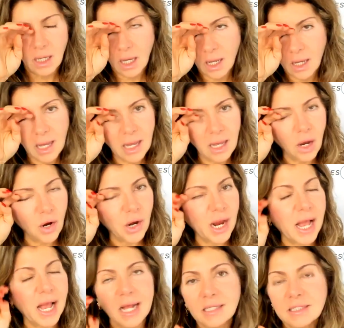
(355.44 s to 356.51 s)
Uh, are
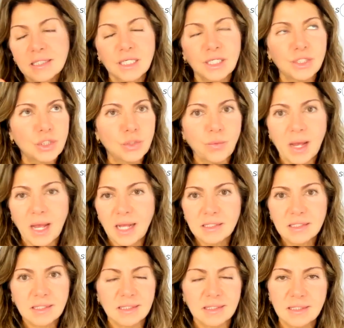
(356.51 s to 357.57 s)
asking to
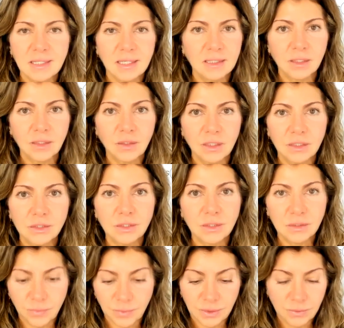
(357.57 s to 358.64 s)
ask and sign the
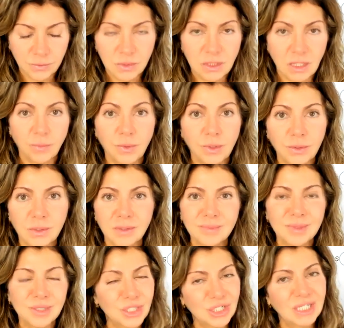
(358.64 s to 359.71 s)
contract when you say what your
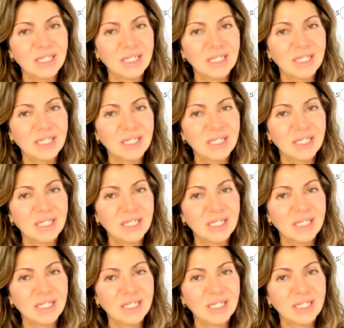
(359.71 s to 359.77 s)
commission